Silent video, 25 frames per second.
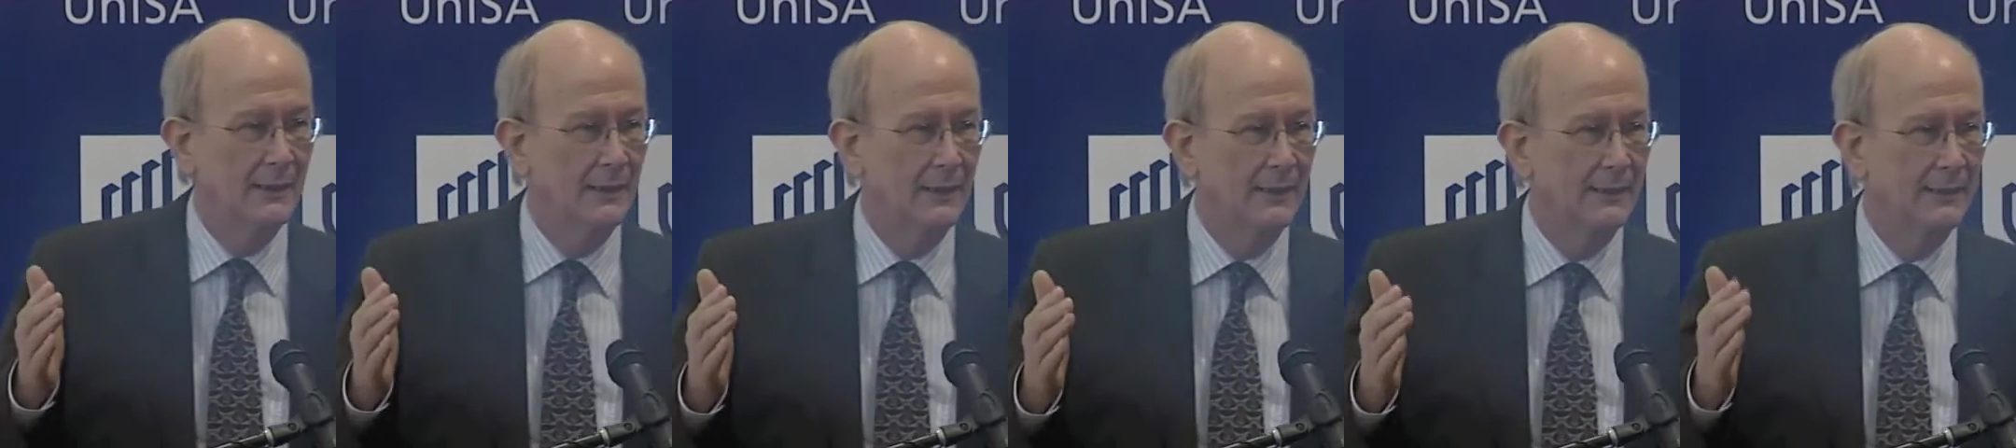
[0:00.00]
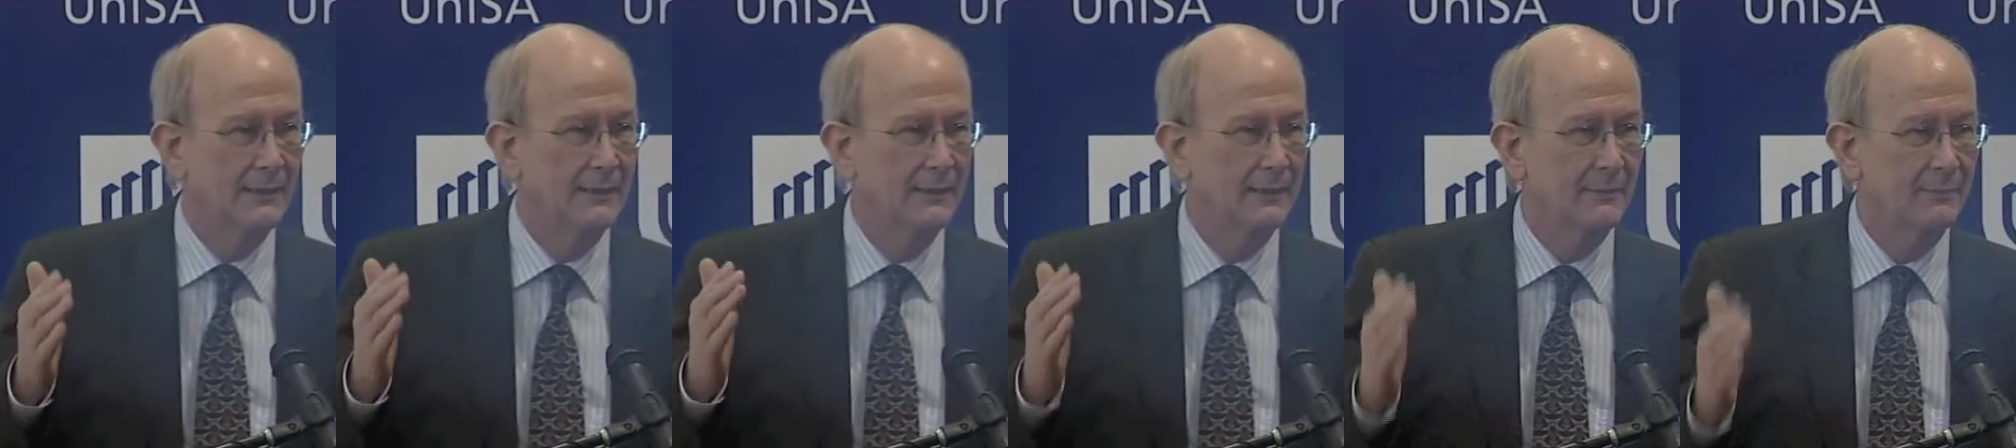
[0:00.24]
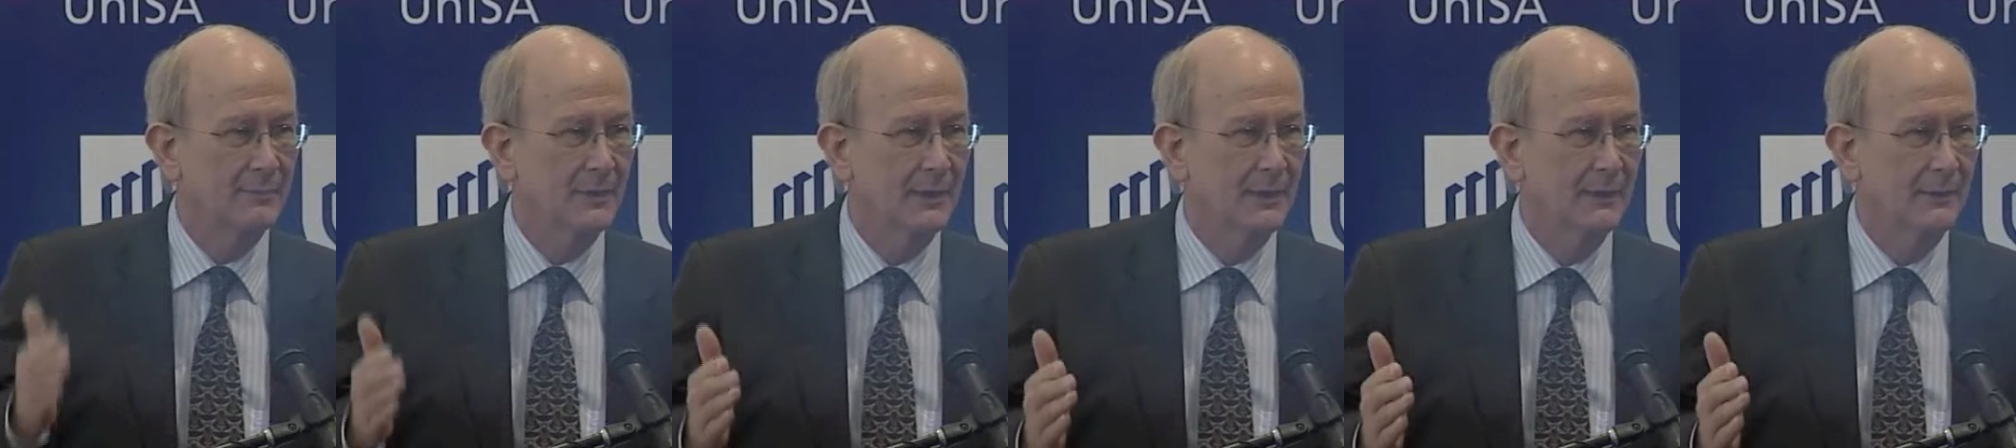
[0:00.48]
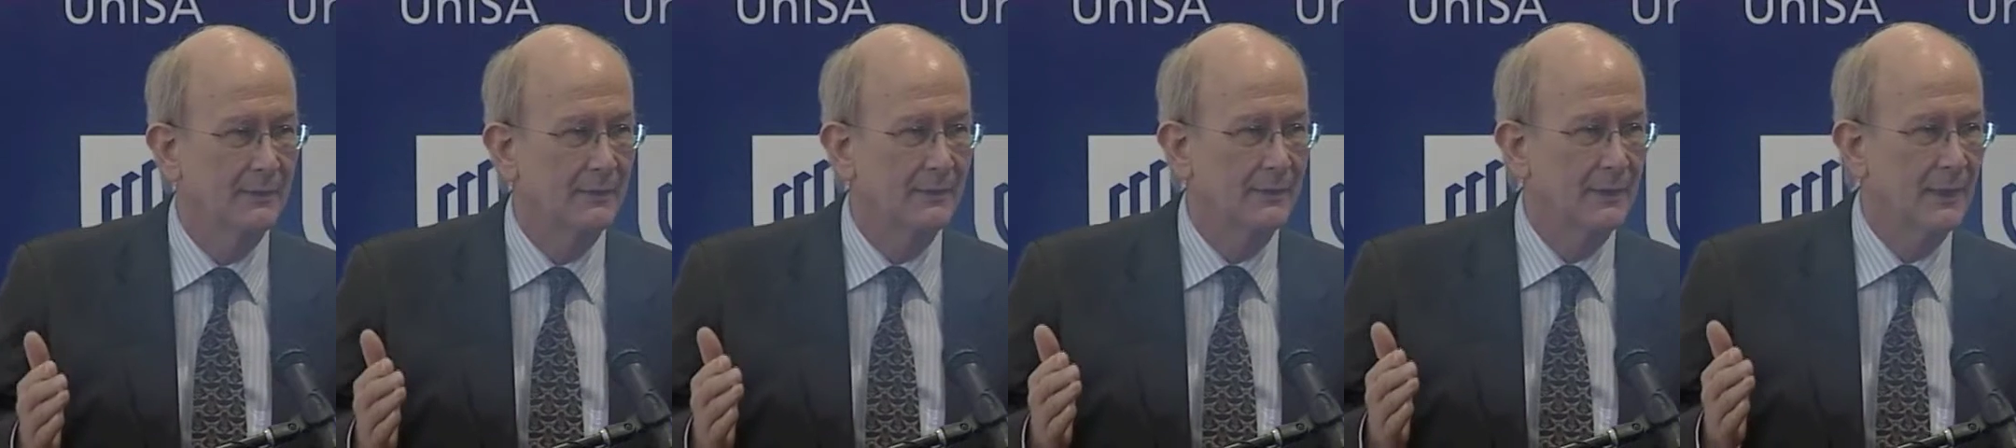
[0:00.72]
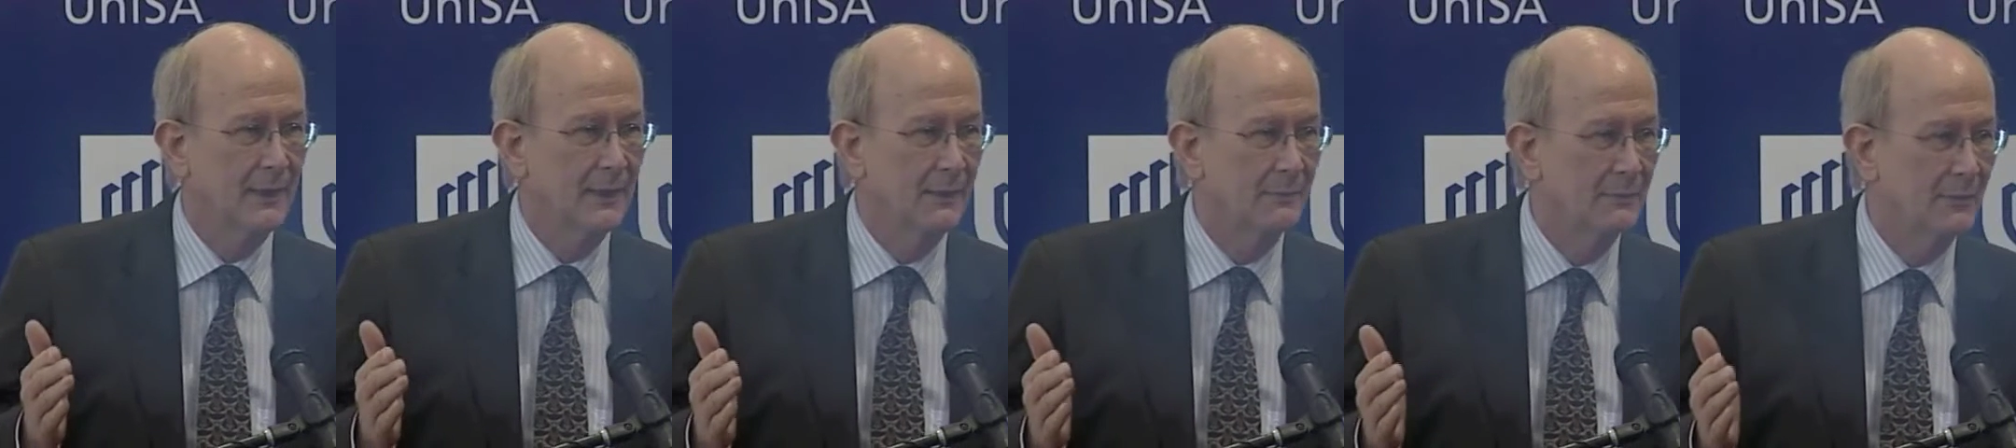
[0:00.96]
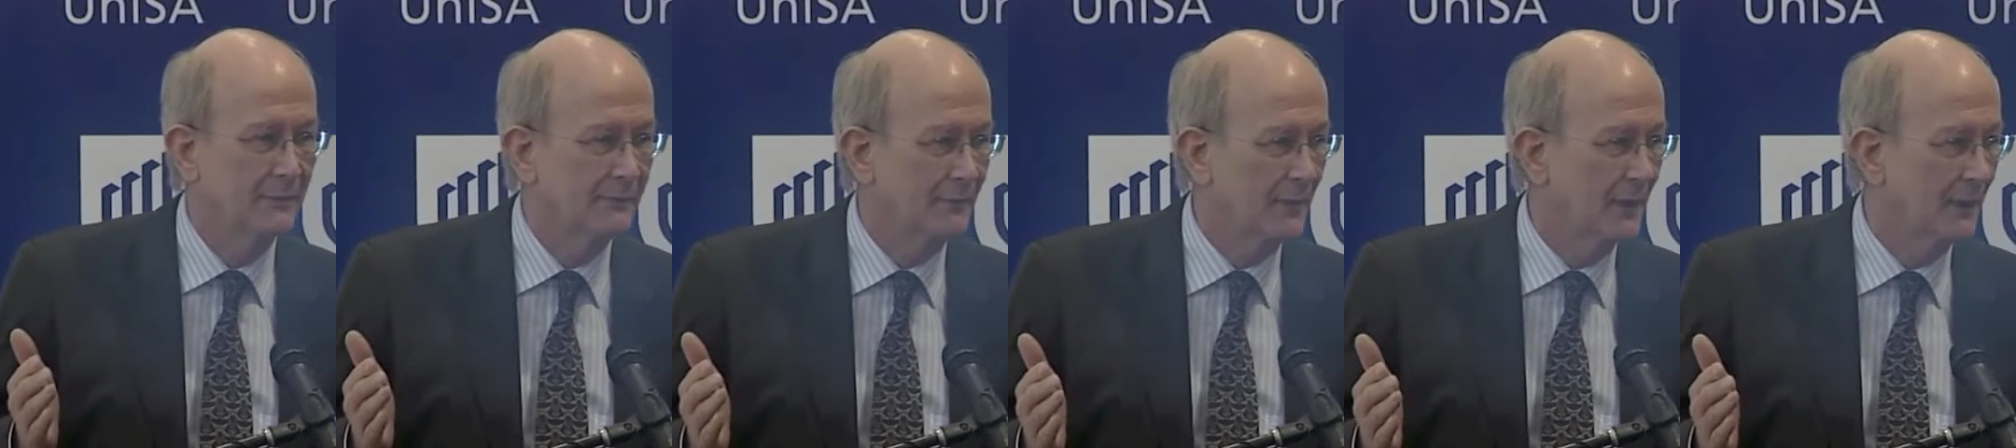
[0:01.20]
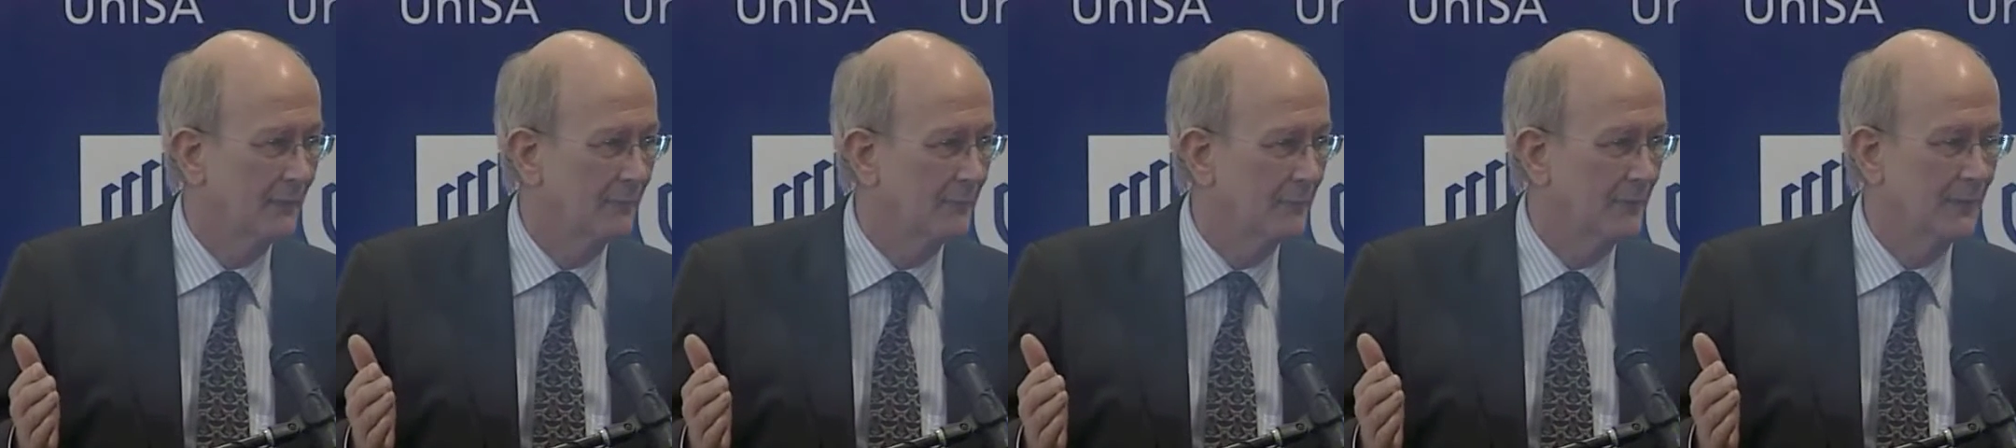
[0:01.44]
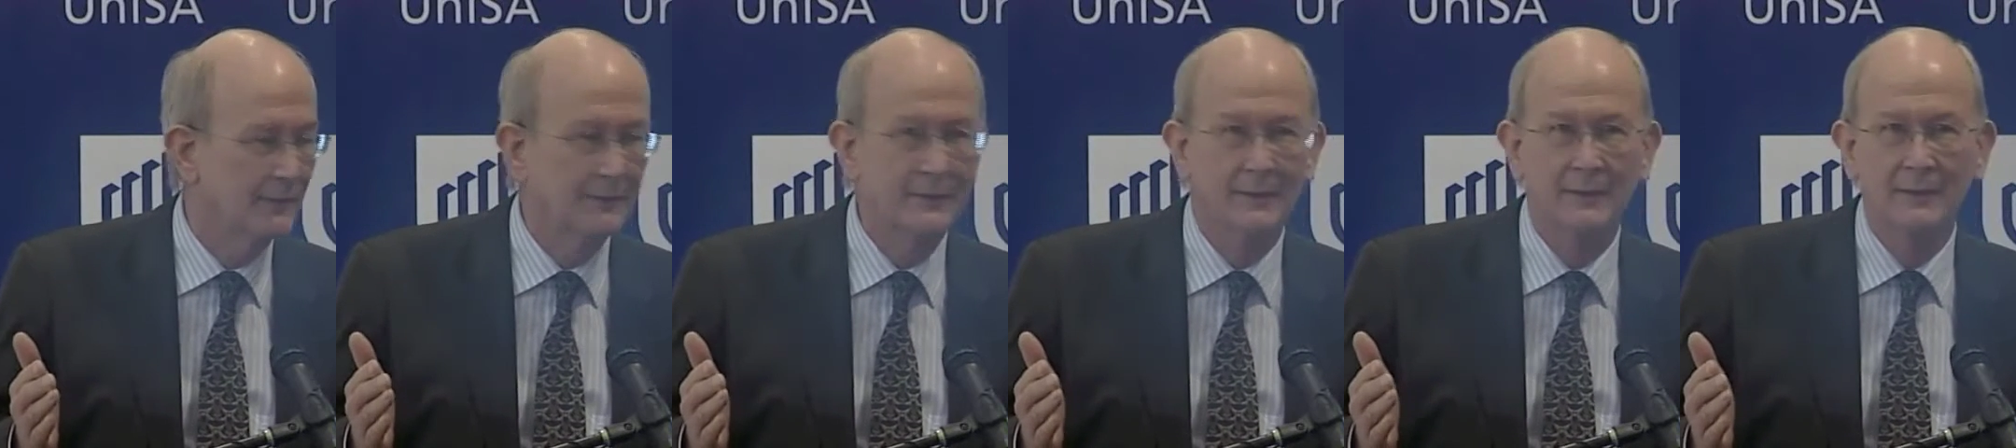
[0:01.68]
an independent arm of
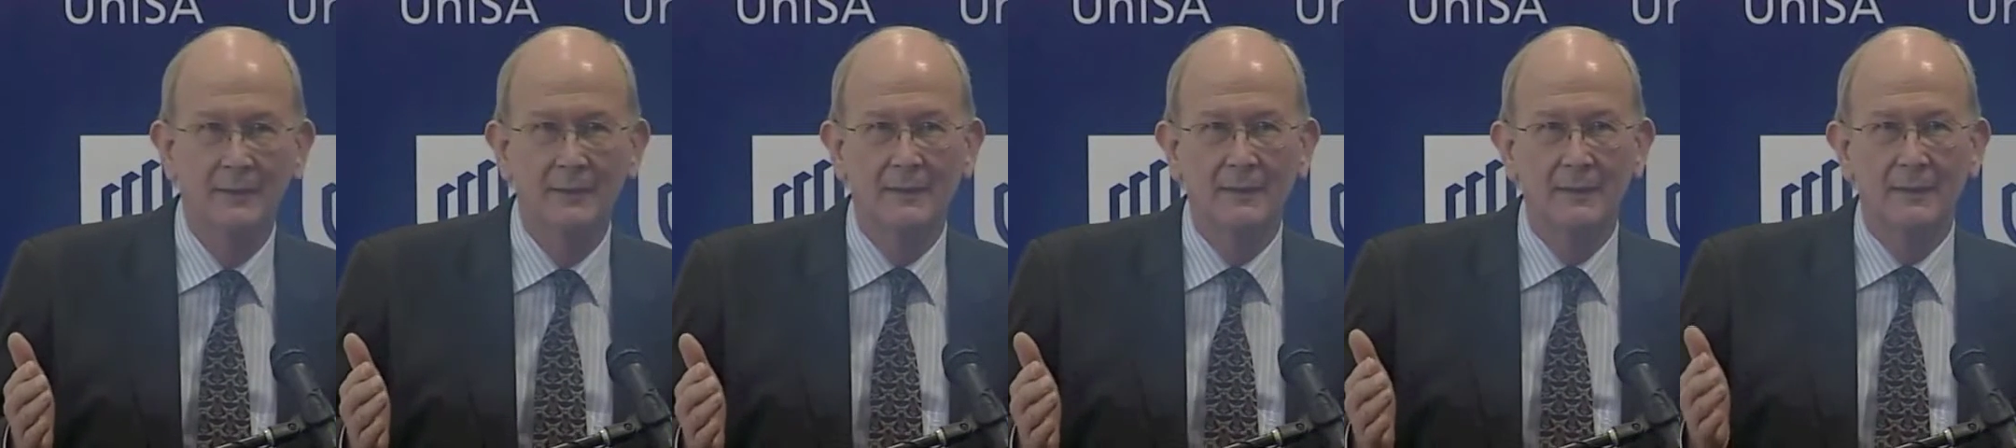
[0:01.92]
government,